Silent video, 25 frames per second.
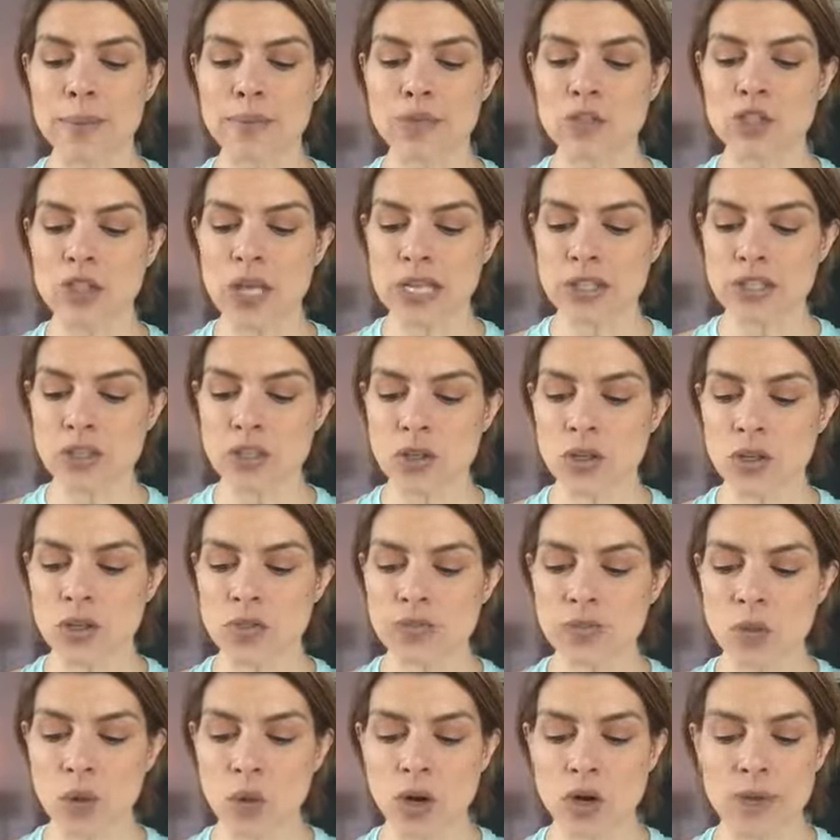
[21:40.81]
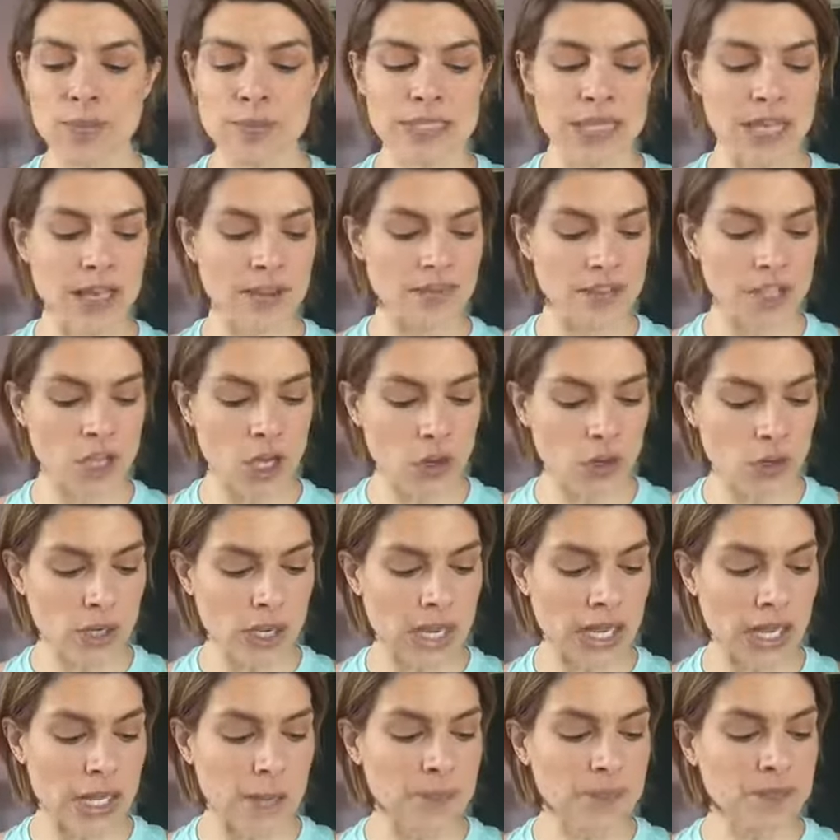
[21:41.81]
gentle forms of
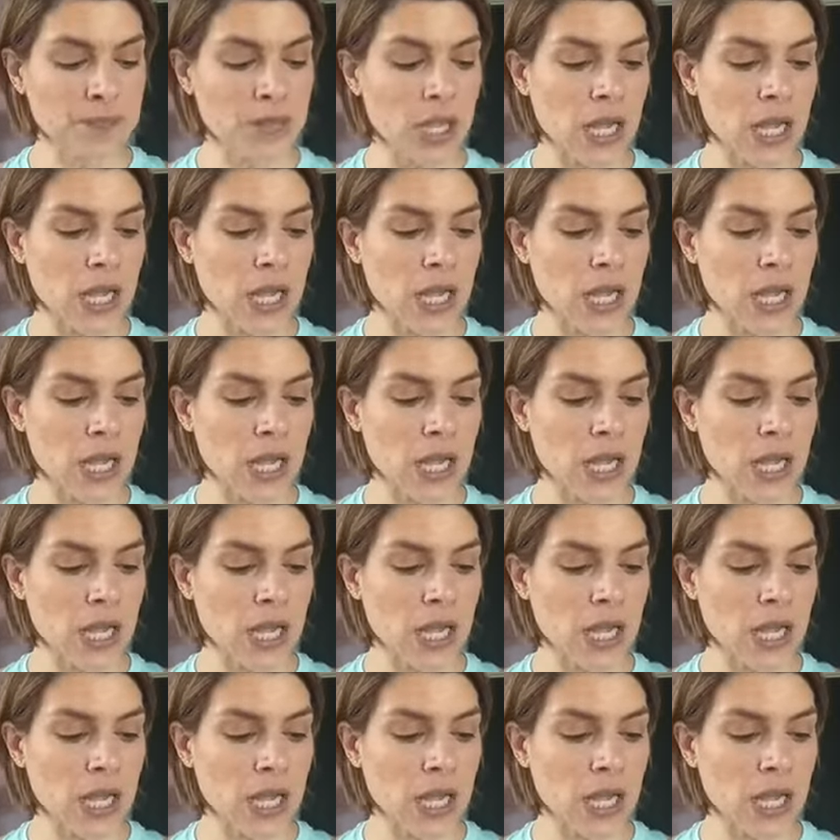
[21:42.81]
yoga.